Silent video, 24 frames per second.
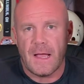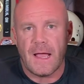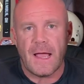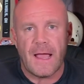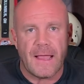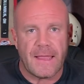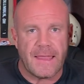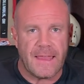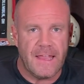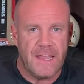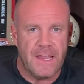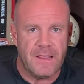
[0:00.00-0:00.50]

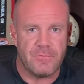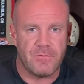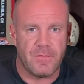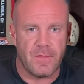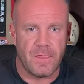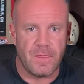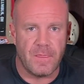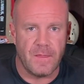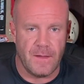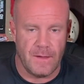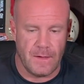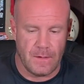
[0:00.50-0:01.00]
I can't even
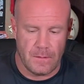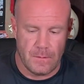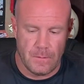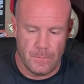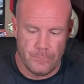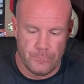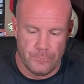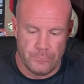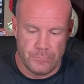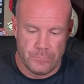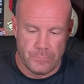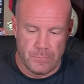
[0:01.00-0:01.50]
think.
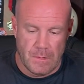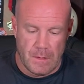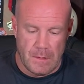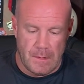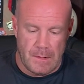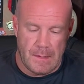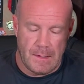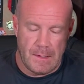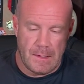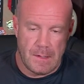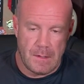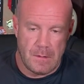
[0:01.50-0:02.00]

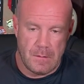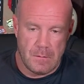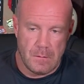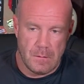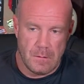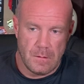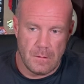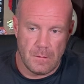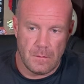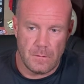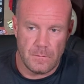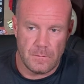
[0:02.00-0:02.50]
And
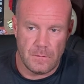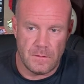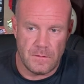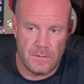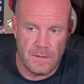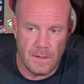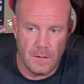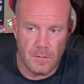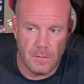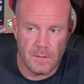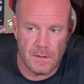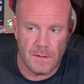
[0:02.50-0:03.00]
the
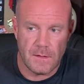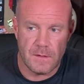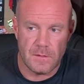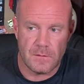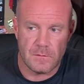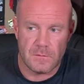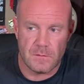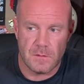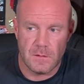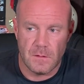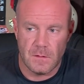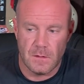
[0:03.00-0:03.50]
deal
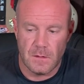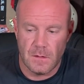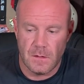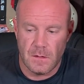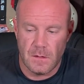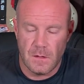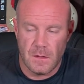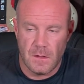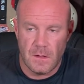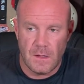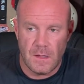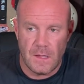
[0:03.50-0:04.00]
is,
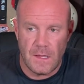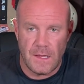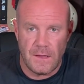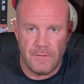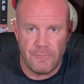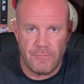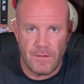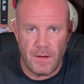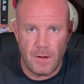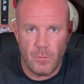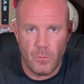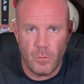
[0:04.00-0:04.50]

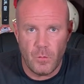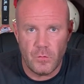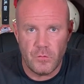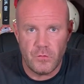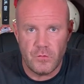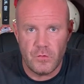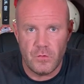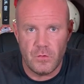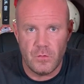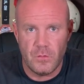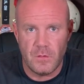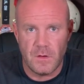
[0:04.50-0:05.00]
if I
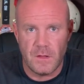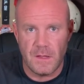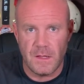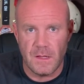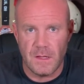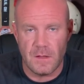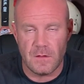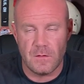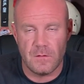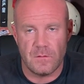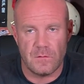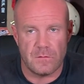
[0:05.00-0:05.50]
want you to
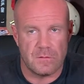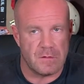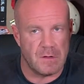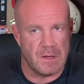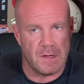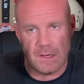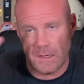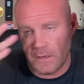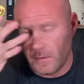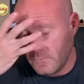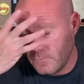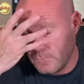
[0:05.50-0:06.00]
get,
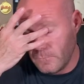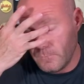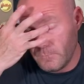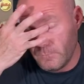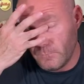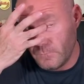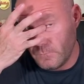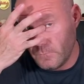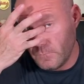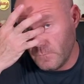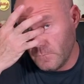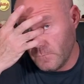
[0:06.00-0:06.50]
say,
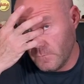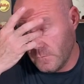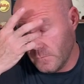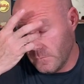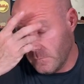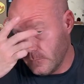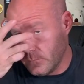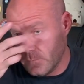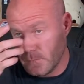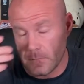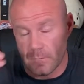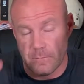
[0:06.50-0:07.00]

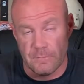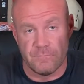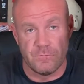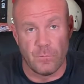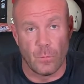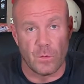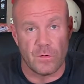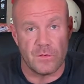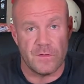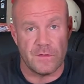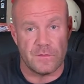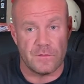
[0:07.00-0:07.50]

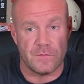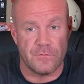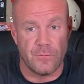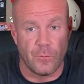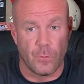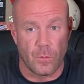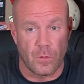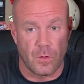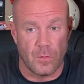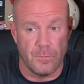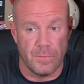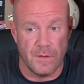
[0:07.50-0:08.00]
4 sets of
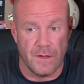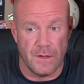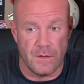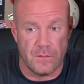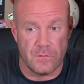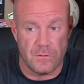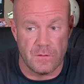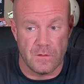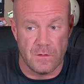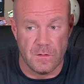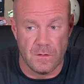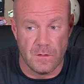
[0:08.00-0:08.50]
4 on
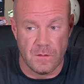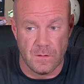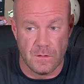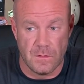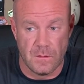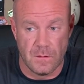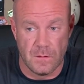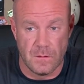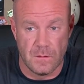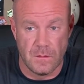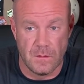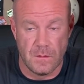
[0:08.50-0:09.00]
bench,
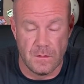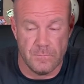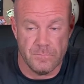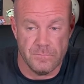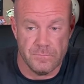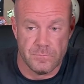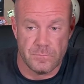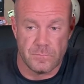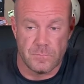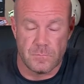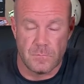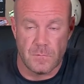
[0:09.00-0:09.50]

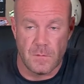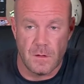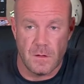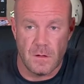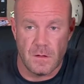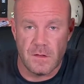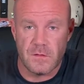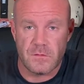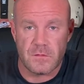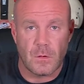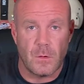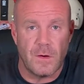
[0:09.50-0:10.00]

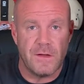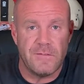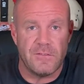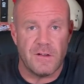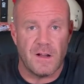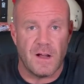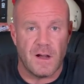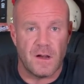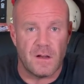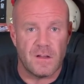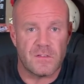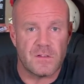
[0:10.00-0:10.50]
let's go even
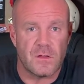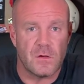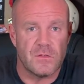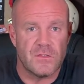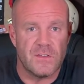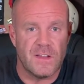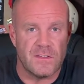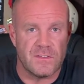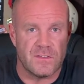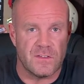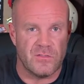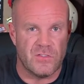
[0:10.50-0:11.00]
higher. Let's go
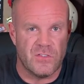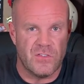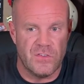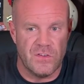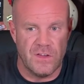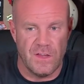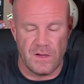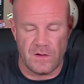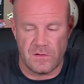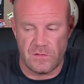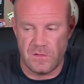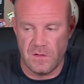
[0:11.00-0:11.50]
sets of
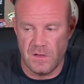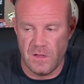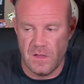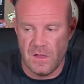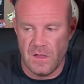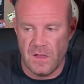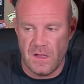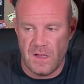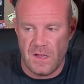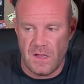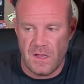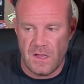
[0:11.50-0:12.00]
6.
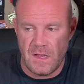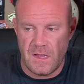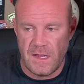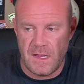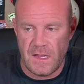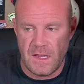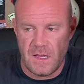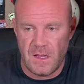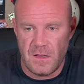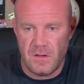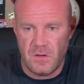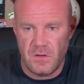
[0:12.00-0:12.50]

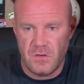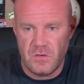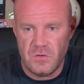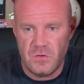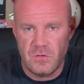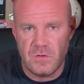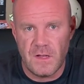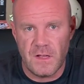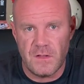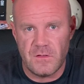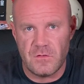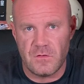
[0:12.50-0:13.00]
And you
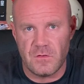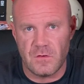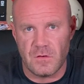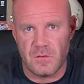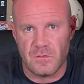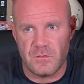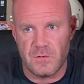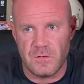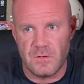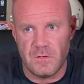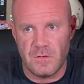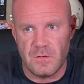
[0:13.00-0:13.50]
get
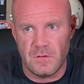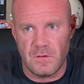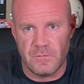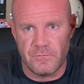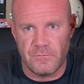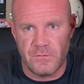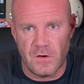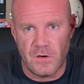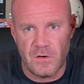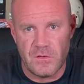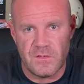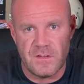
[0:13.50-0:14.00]
your
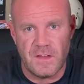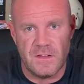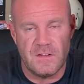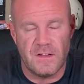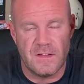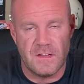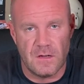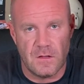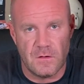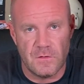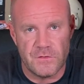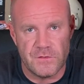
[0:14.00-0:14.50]
first set, you
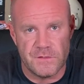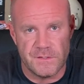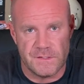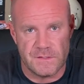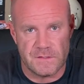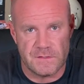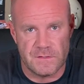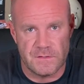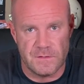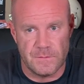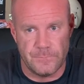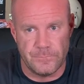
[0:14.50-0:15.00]
get all
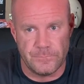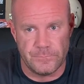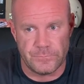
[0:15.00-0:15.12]
6.